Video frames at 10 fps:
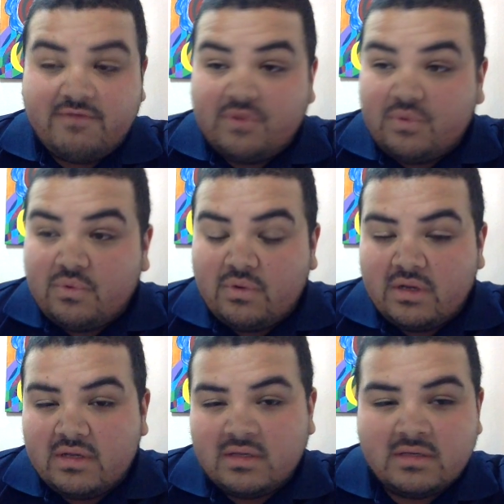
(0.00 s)

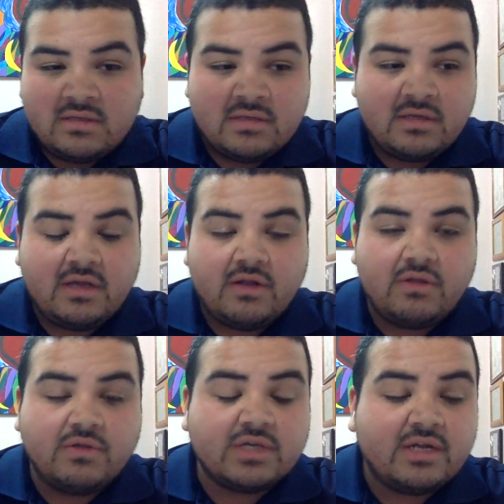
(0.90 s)
food,
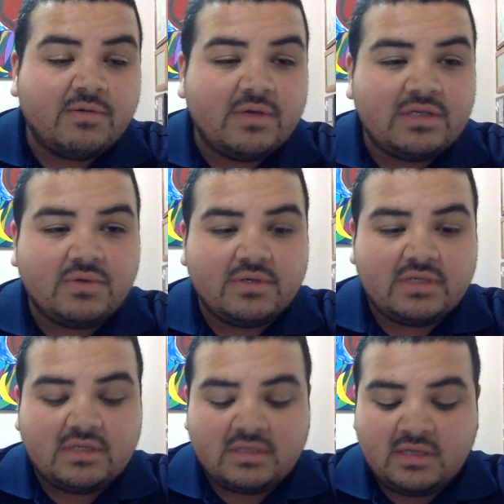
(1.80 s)
those kind of
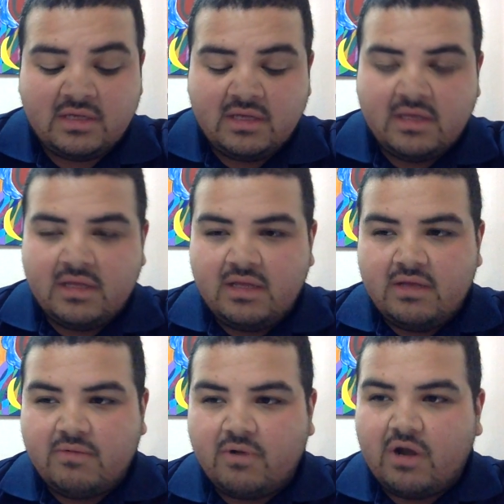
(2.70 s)
resources.
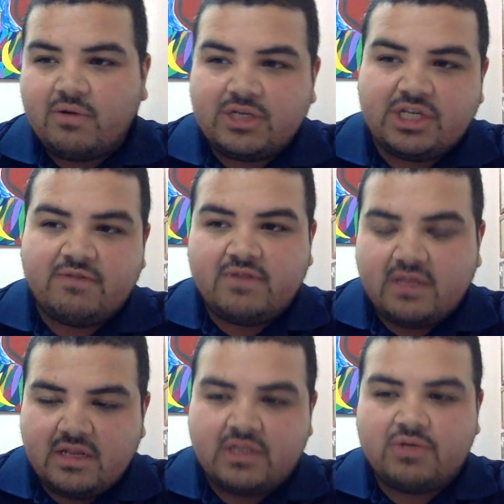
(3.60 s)
We're always
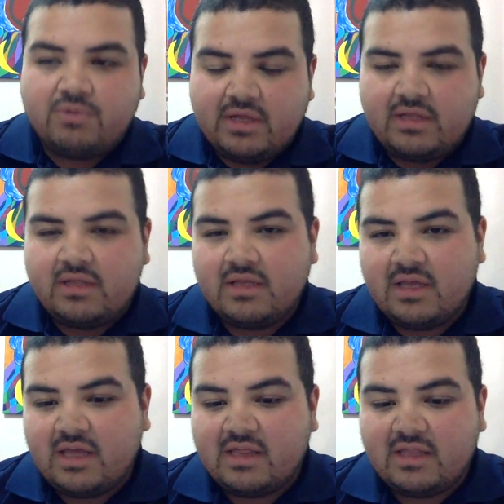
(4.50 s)
shifting into what
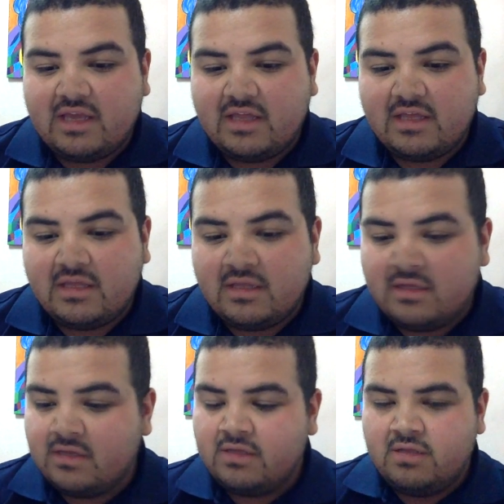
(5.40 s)
is needed
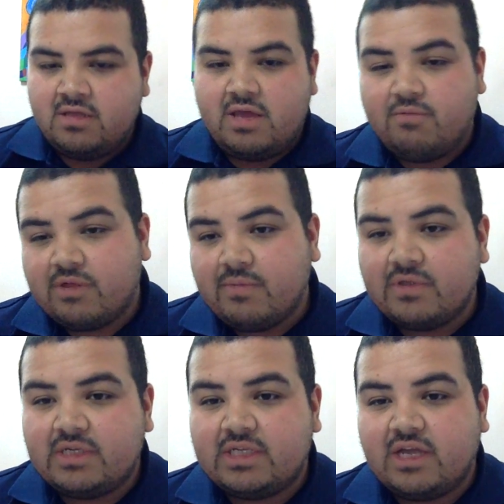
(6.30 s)
and what's
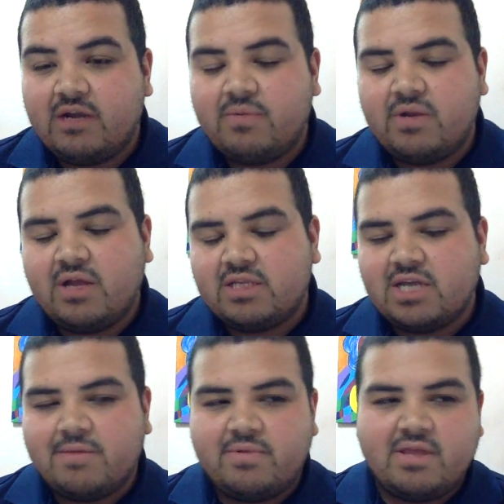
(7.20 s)
most desired. But on
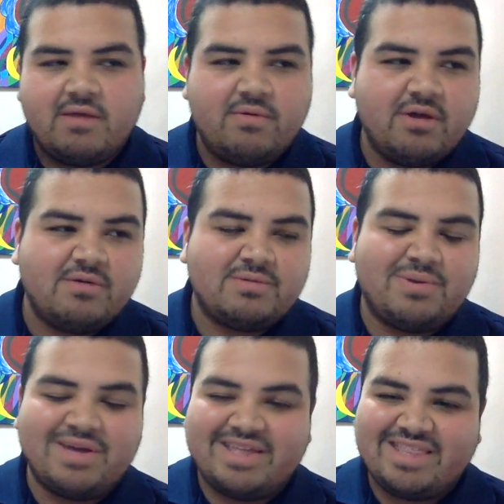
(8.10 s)
top of that, we always
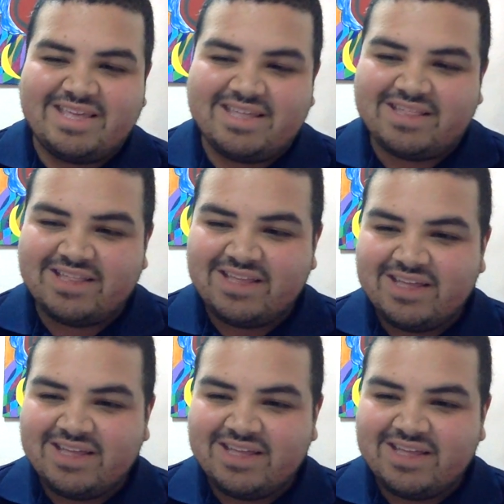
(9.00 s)
buy things